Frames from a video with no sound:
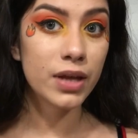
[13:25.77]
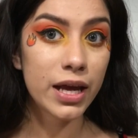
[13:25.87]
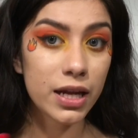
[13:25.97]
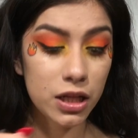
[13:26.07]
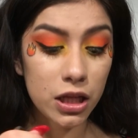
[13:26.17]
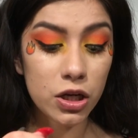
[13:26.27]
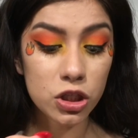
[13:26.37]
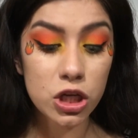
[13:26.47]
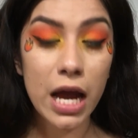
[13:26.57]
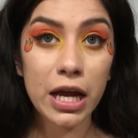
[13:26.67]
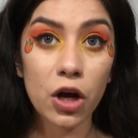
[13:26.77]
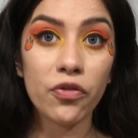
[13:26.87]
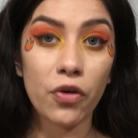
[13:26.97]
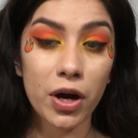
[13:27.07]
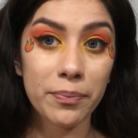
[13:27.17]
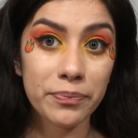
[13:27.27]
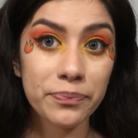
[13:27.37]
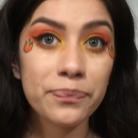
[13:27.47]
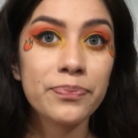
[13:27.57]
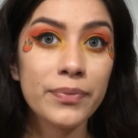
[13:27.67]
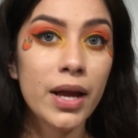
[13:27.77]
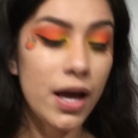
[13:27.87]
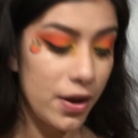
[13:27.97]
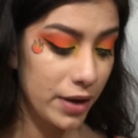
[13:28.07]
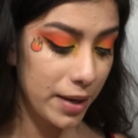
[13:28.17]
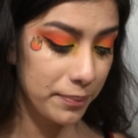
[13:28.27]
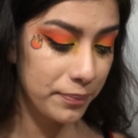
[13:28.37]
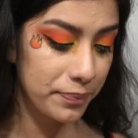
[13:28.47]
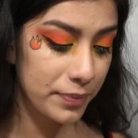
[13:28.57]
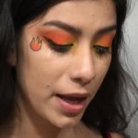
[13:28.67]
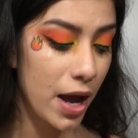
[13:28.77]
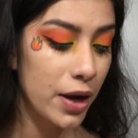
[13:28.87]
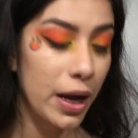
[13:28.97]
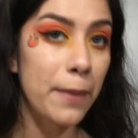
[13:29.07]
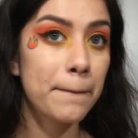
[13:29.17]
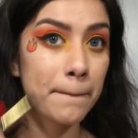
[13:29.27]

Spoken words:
In a little triangle form. Okay? Okay.